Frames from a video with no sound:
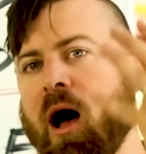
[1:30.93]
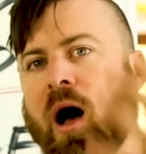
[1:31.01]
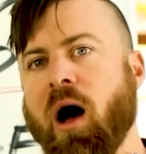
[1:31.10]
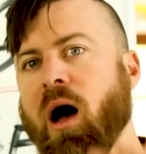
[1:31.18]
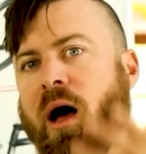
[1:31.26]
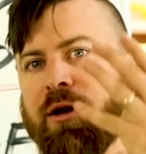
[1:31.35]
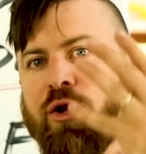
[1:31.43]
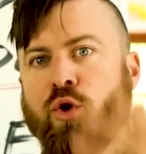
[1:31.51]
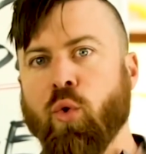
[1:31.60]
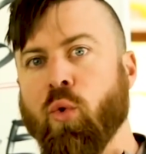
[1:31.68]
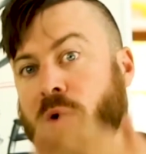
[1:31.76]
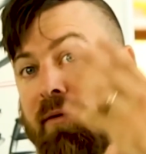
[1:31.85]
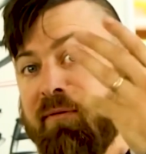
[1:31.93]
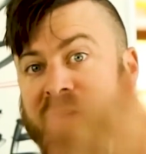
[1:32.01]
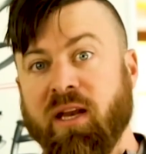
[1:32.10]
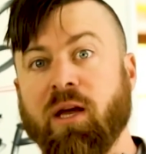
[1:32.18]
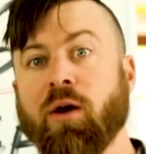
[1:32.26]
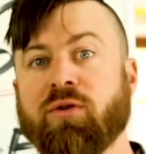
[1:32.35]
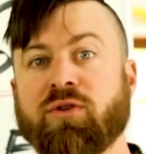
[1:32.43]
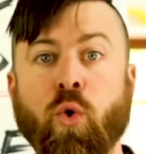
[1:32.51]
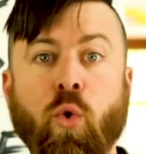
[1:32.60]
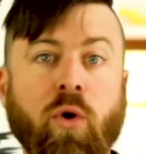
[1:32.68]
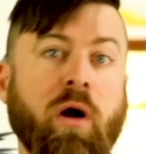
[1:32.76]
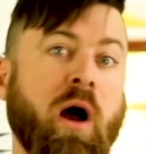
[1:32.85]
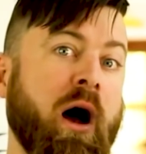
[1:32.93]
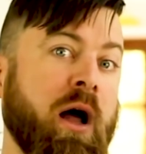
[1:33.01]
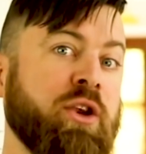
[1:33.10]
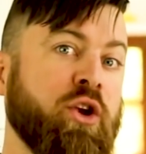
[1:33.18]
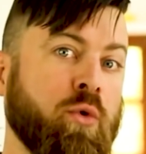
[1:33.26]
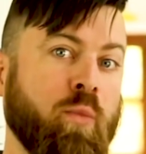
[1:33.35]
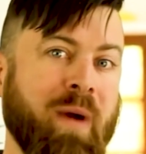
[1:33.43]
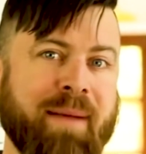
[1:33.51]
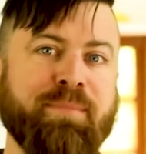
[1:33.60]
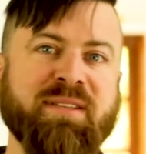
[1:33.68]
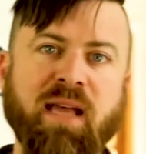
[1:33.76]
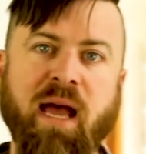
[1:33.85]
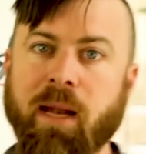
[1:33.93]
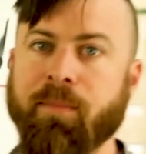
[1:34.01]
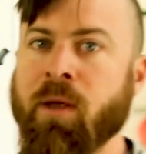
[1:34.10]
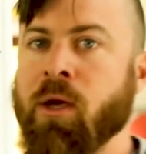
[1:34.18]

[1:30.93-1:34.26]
on your videos or on your website.